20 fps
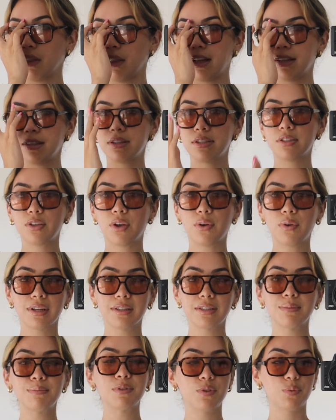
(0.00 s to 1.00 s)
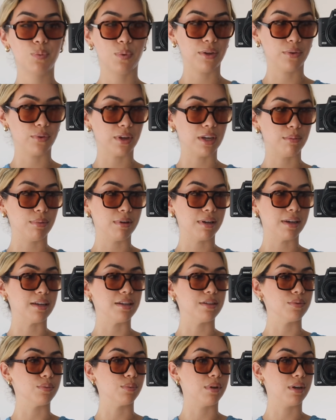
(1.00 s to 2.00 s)
Let's go get some Sweetgreen
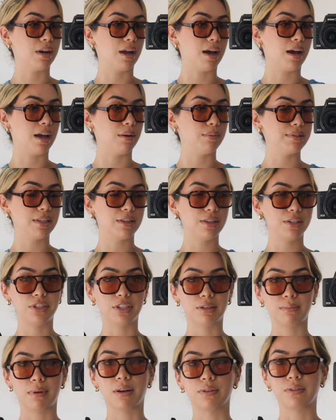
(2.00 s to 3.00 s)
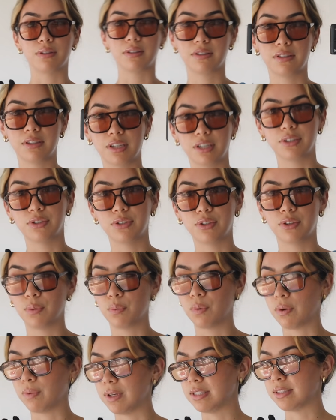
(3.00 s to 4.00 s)
because when I was at the gym, I was listening to
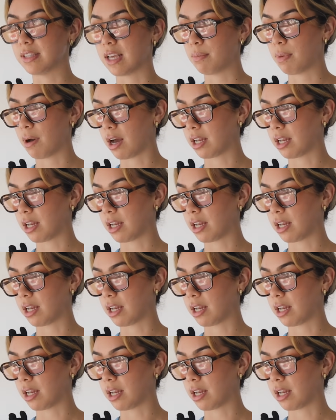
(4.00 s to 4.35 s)
the What We Said